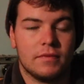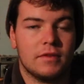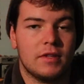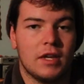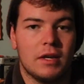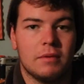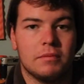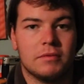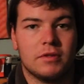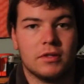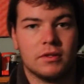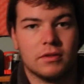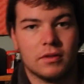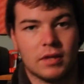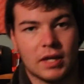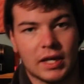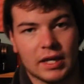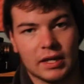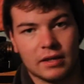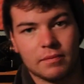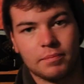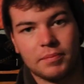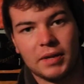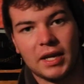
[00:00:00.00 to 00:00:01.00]
them to
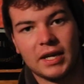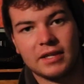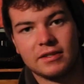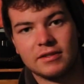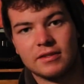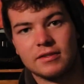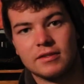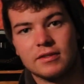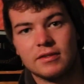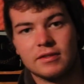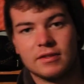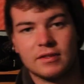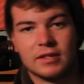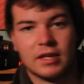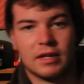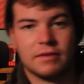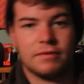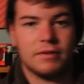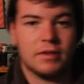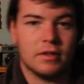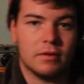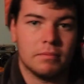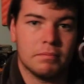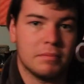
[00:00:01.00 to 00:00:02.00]
like places and
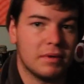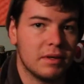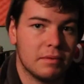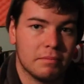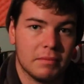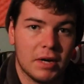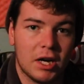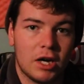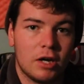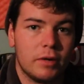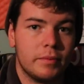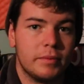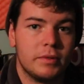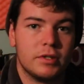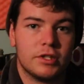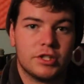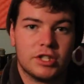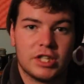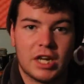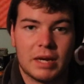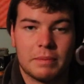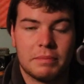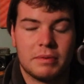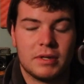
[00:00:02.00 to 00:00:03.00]
stuff. Either be Melbourne,
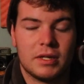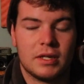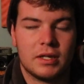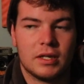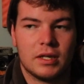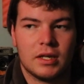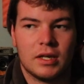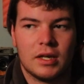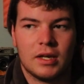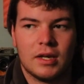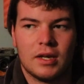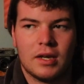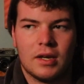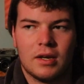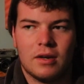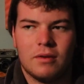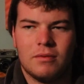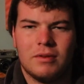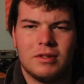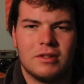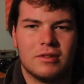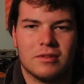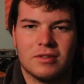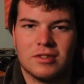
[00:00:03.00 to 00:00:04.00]

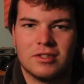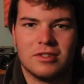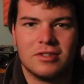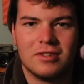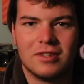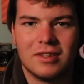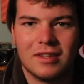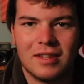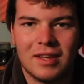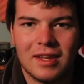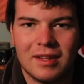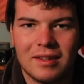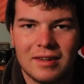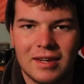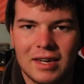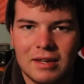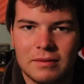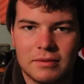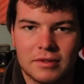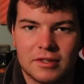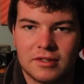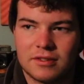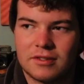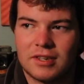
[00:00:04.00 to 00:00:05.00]
Shepparton, went to Echuca the other
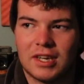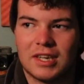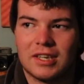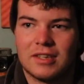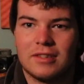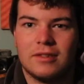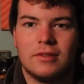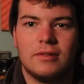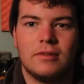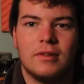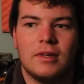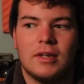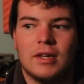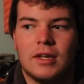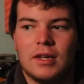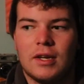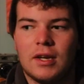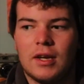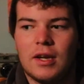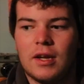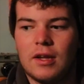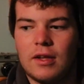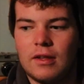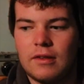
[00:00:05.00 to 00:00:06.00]
day, which was quite cool.
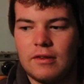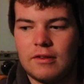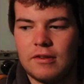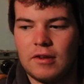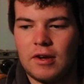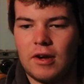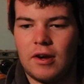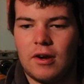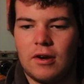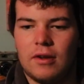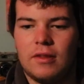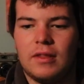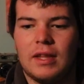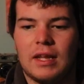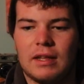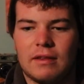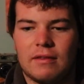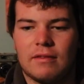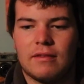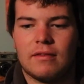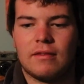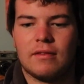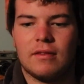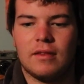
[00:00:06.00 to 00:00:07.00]
So
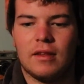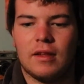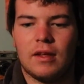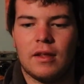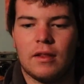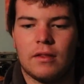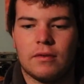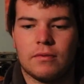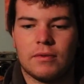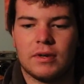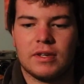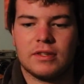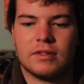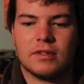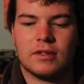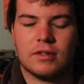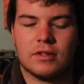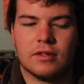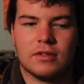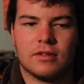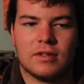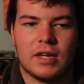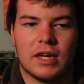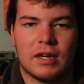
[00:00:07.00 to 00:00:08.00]
that's the reason, because